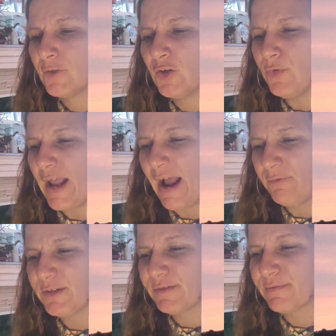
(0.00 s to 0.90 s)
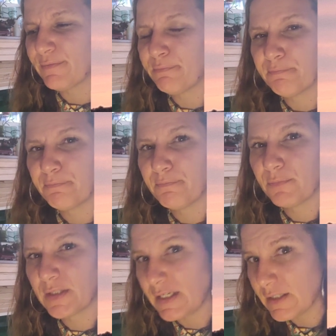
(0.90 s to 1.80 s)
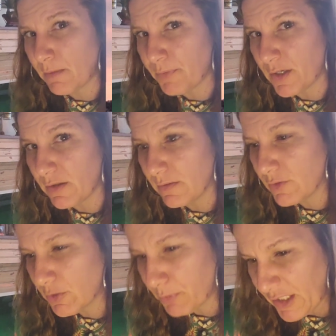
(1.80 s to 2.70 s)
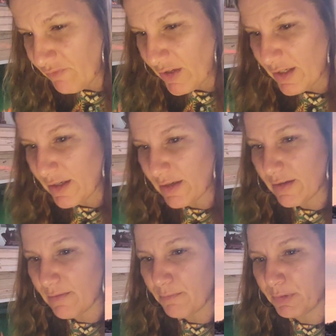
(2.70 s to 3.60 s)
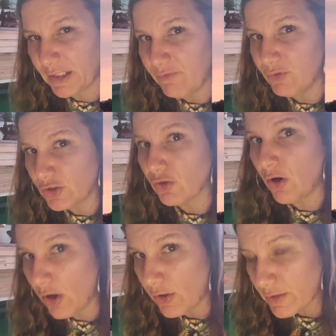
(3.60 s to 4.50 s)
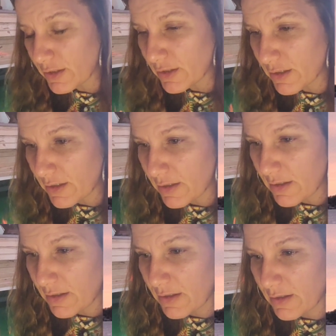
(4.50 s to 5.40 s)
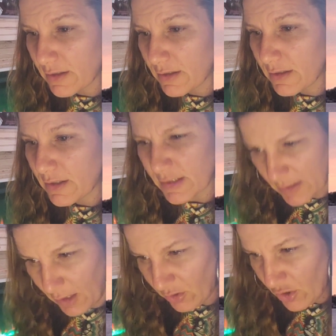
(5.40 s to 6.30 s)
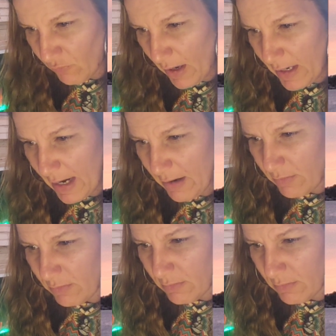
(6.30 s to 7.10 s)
don't have to see something to believe it. Believe what your heart is telling you right now,